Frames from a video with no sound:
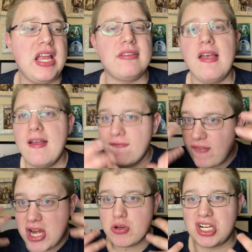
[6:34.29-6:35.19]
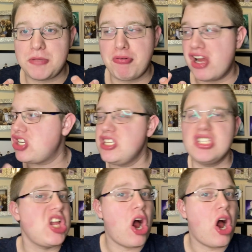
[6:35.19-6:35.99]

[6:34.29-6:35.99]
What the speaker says: His facial expressions